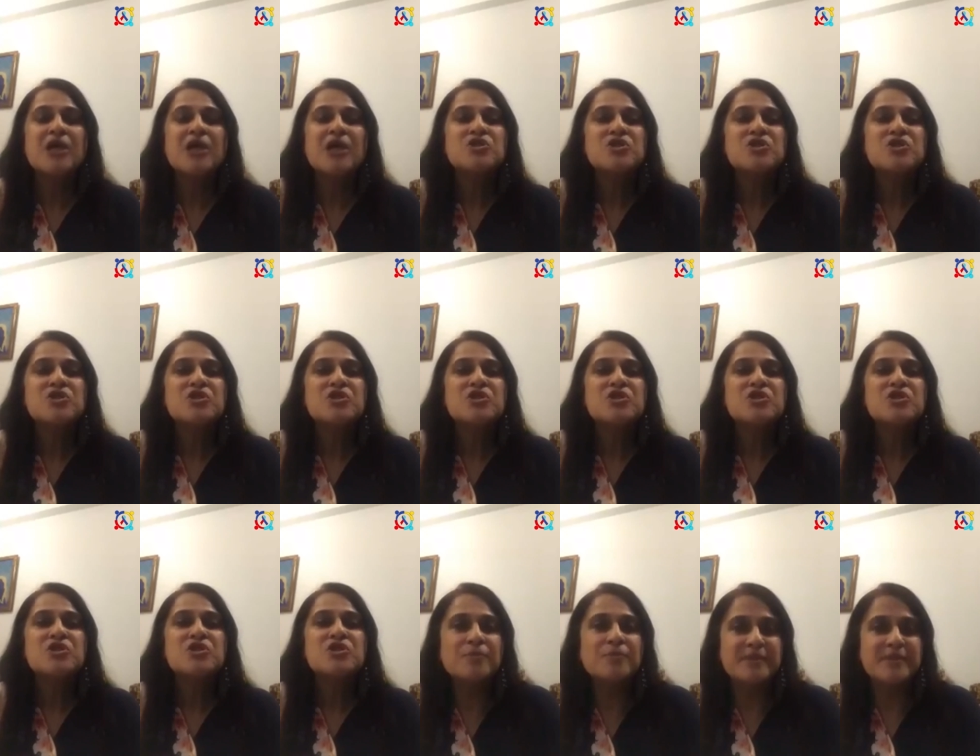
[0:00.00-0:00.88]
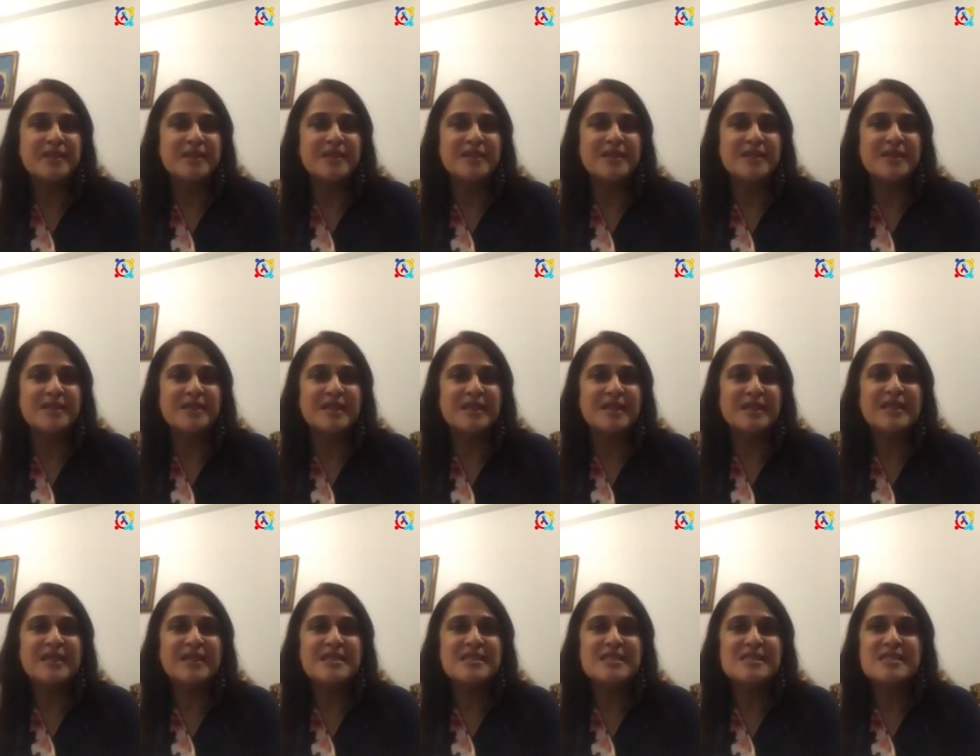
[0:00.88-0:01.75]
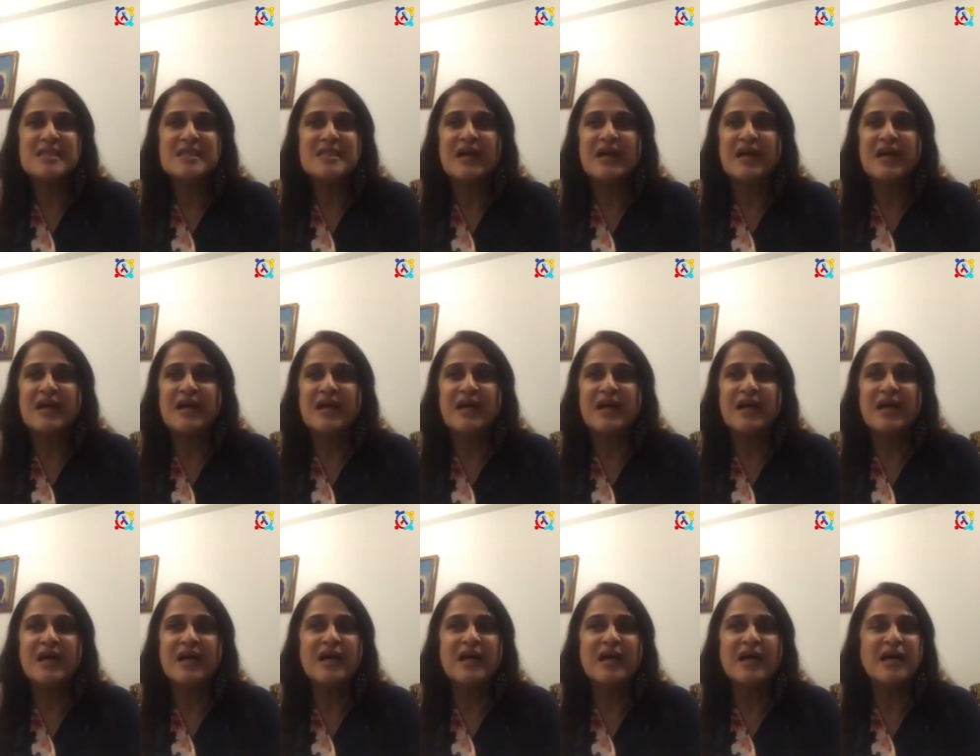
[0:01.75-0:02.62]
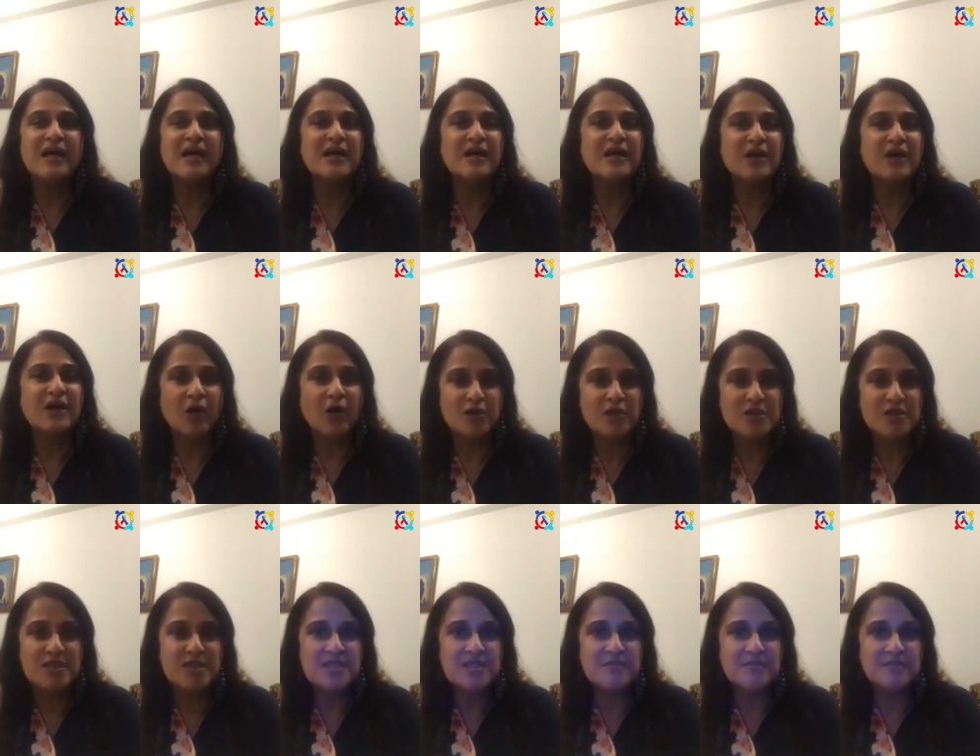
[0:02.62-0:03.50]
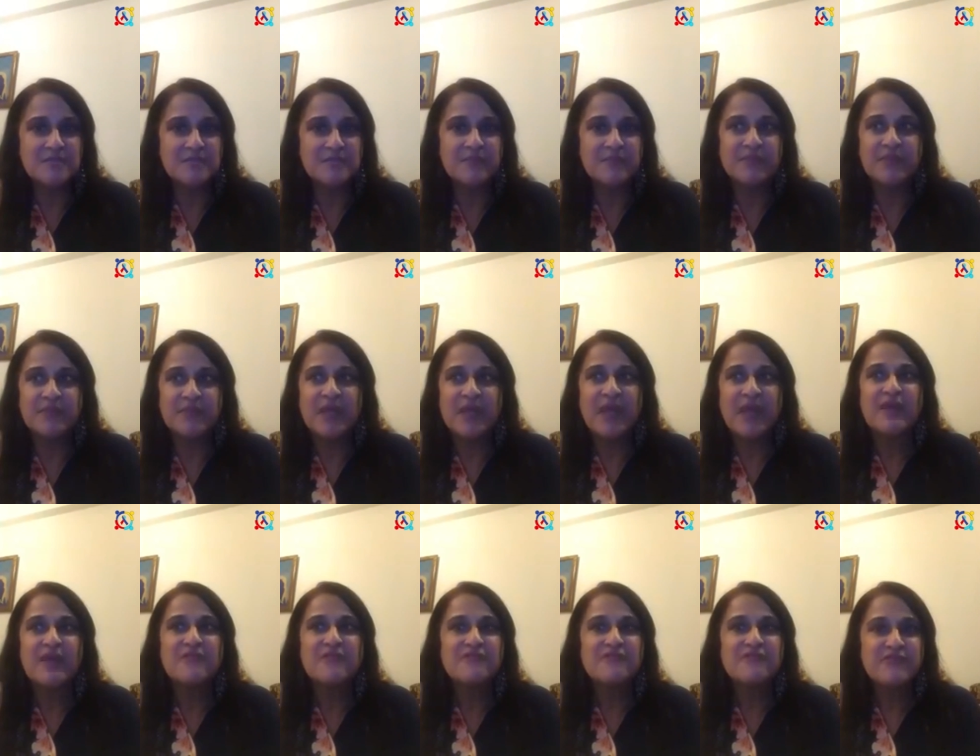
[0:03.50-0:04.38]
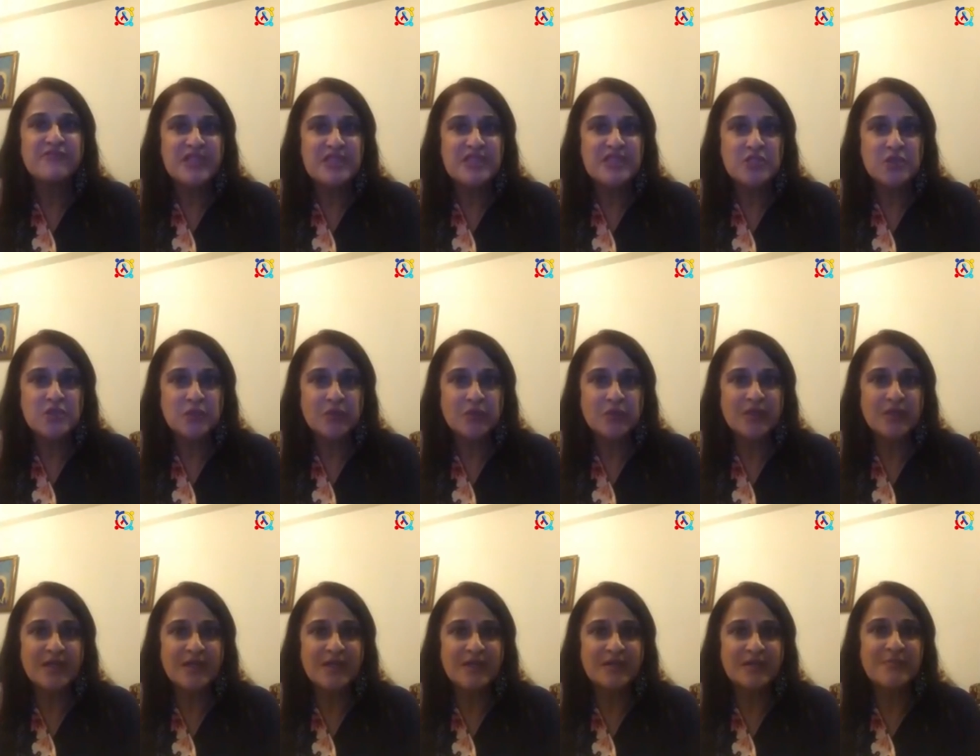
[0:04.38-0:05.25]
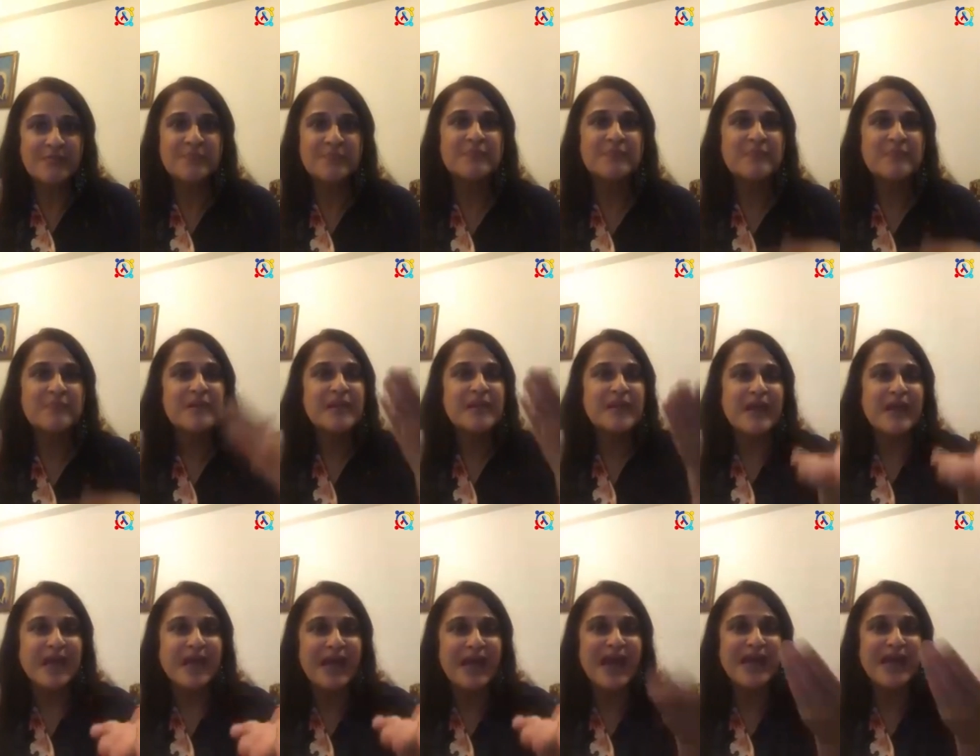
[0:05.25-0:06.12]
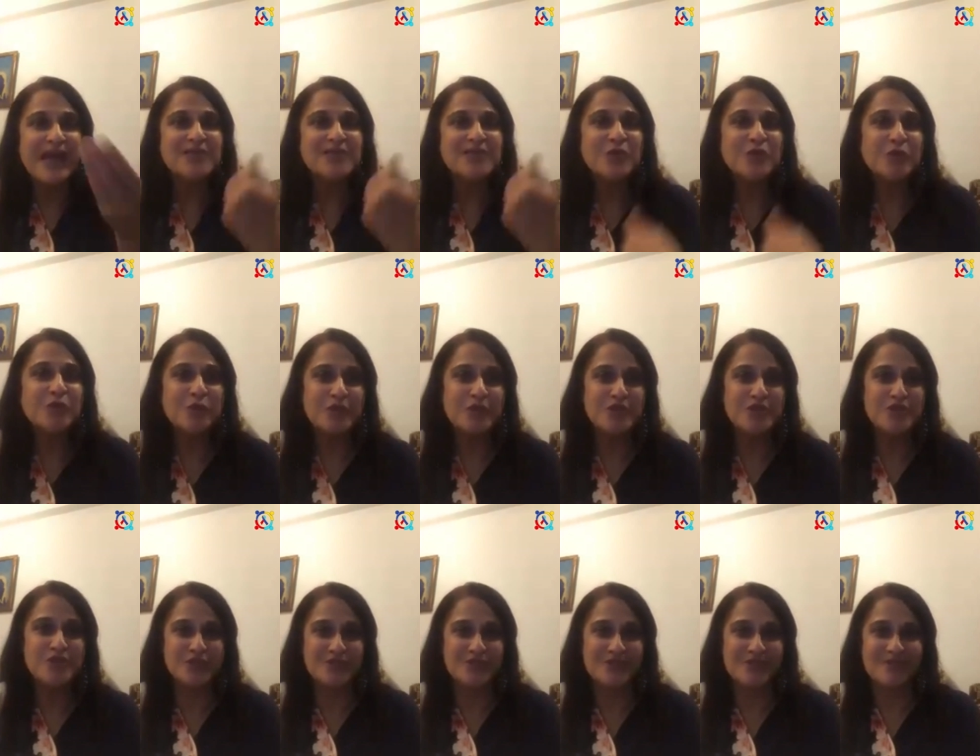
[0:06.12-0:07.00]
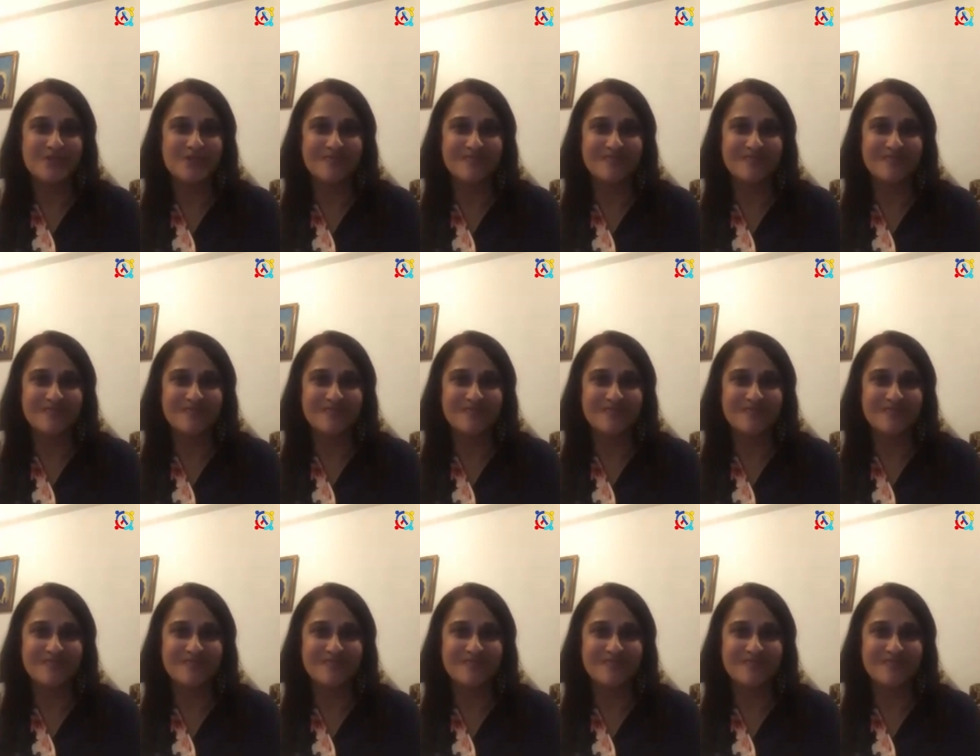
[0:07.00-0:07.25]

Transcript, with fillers: Today's topic is autism, face yoga, and your questions.